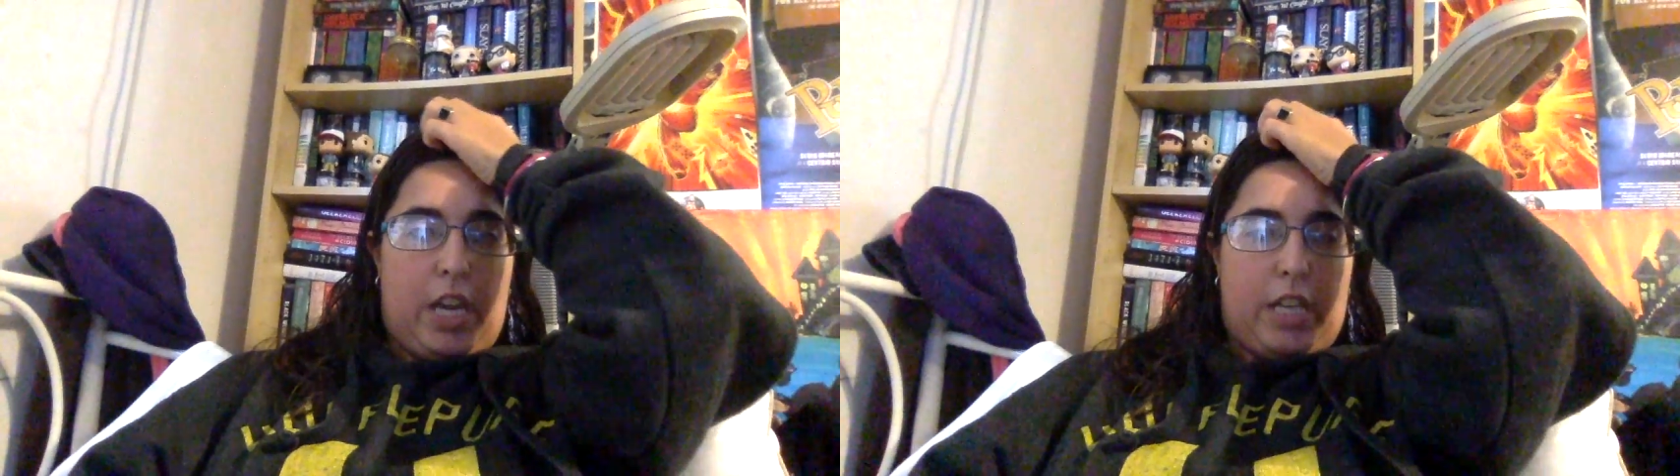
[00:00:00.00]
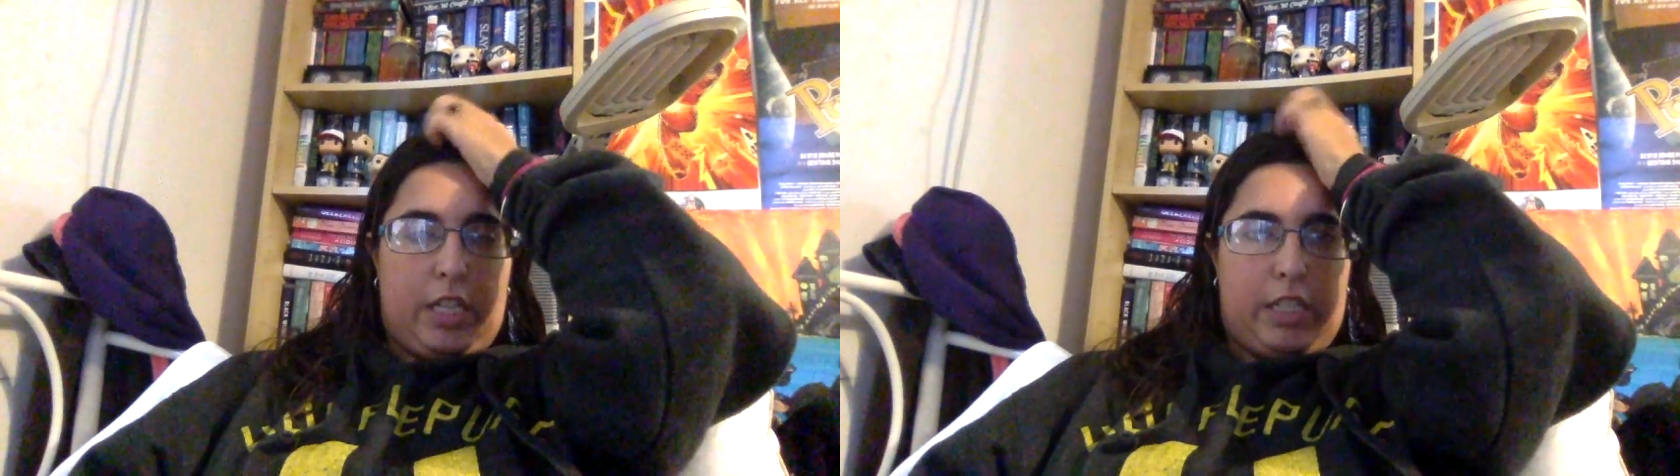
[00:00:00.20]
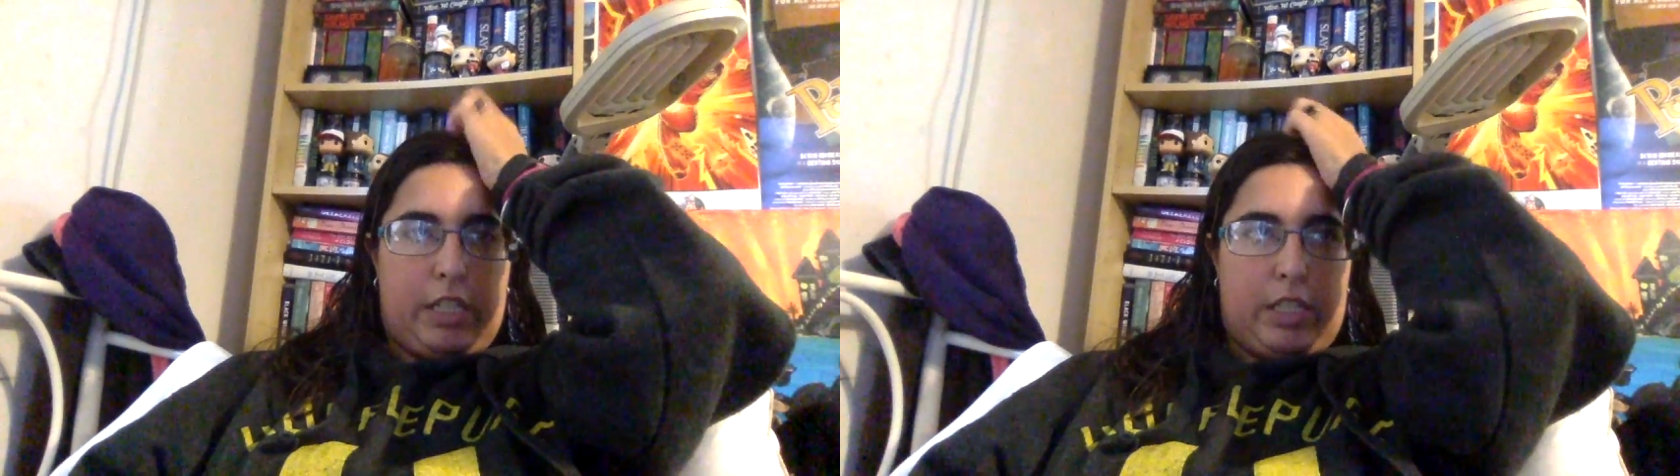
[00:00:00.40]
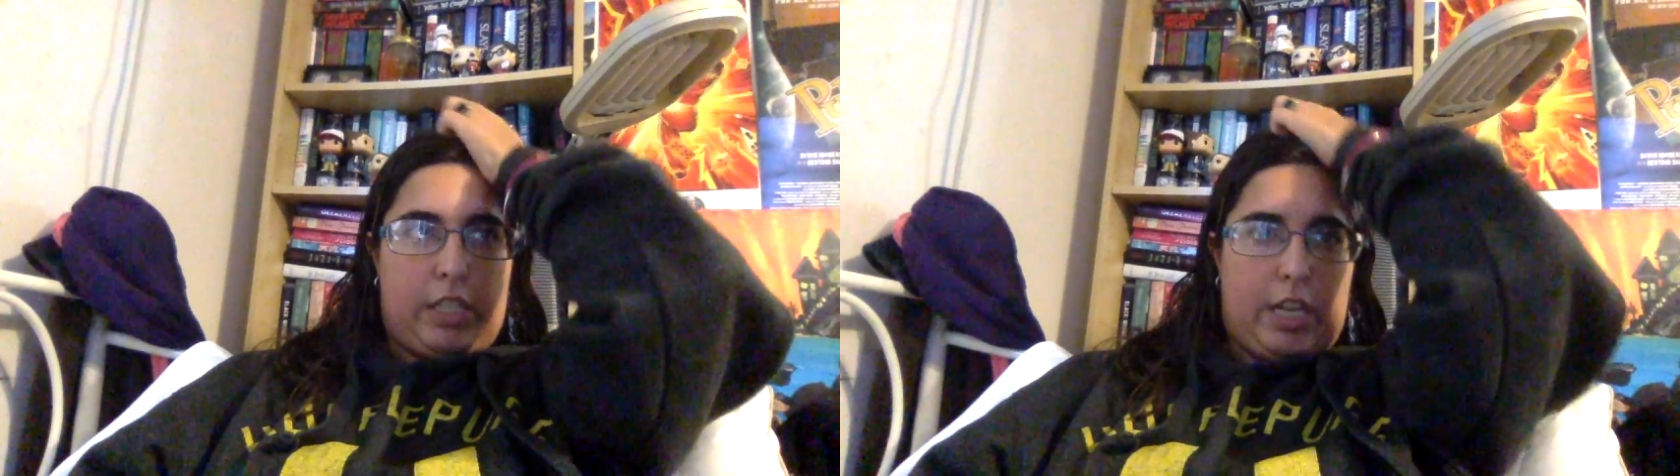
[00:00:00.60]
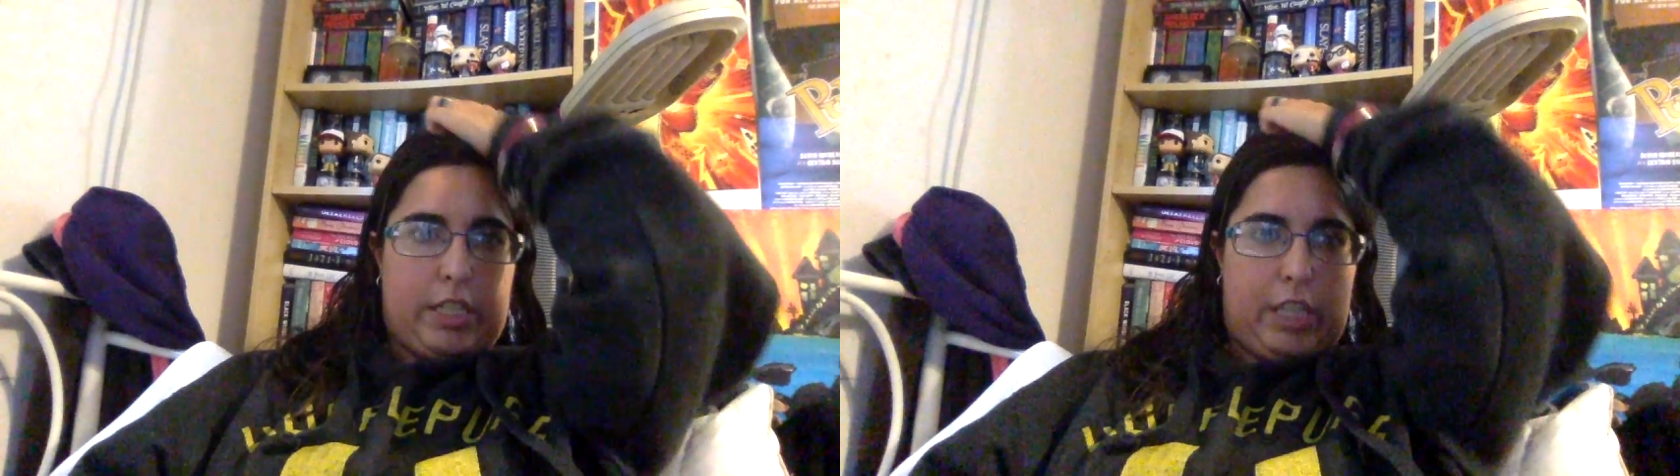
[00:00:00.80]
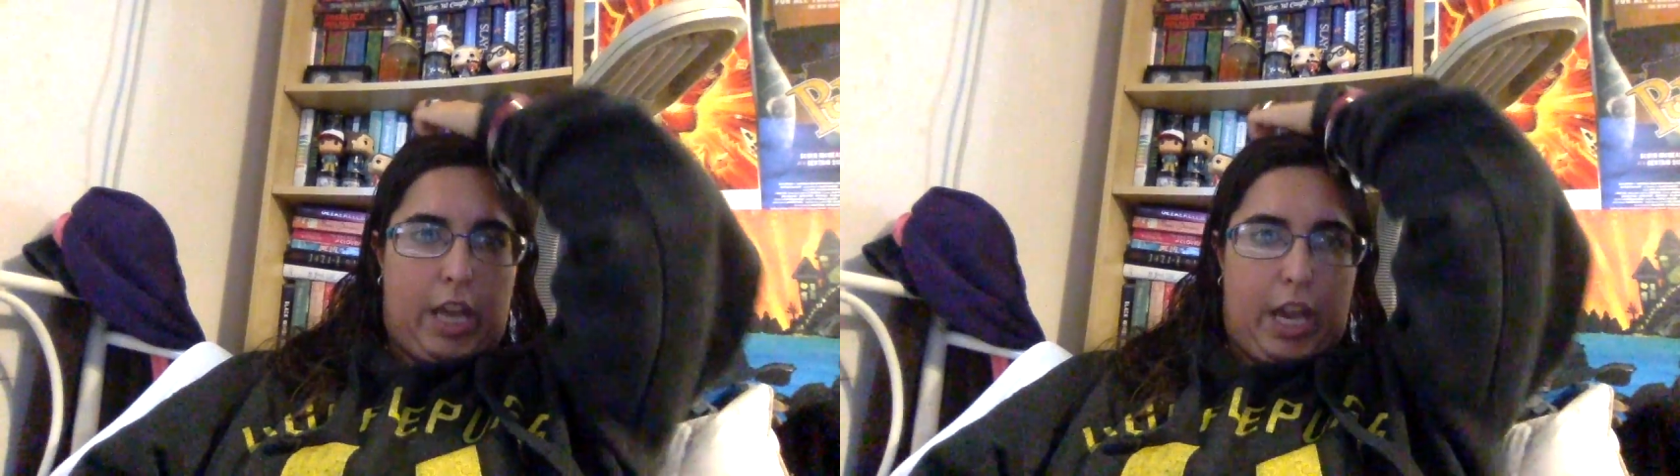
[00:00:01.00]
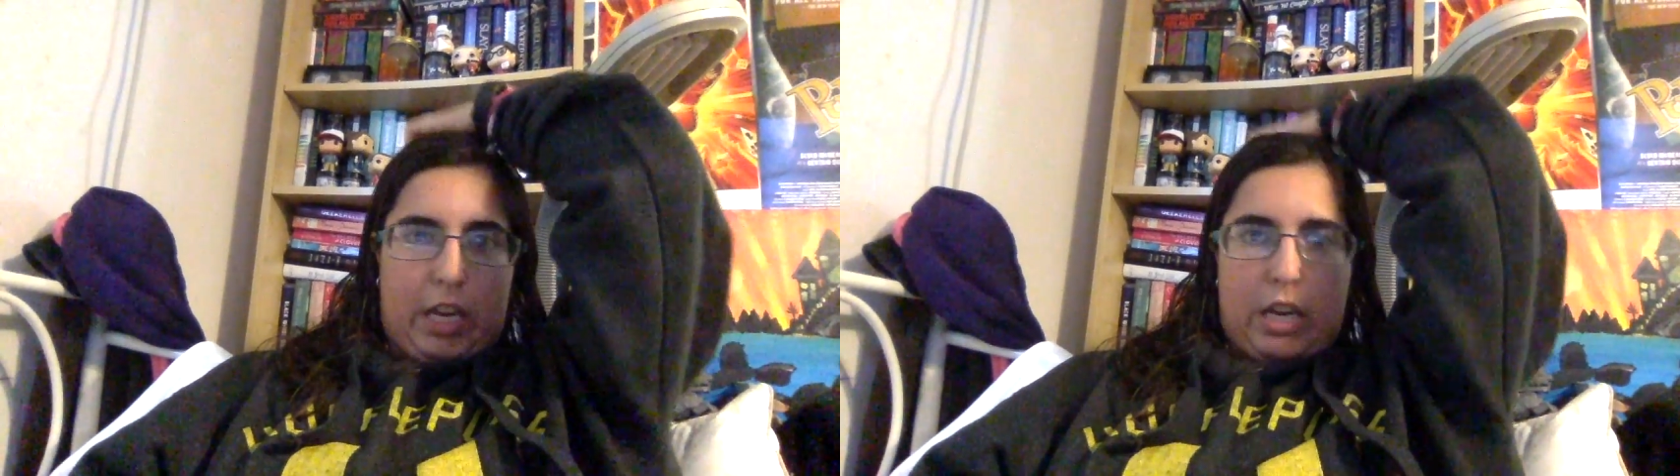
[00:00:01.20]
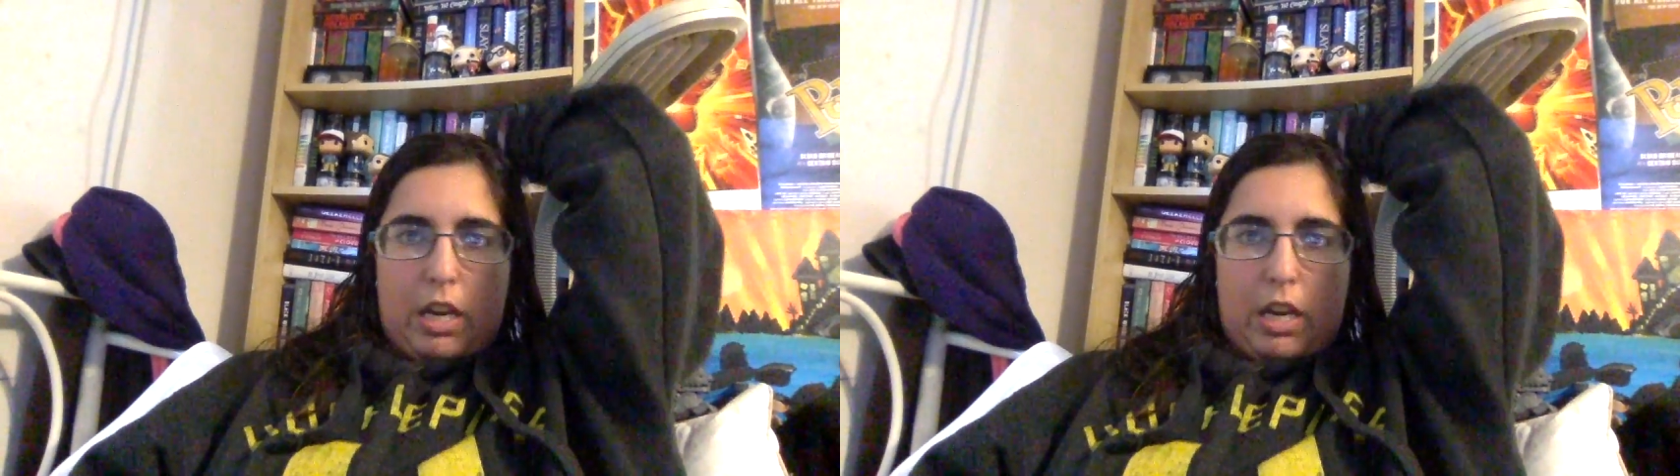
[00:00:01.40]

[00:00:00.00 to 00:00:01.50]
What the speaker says: it does discuss like,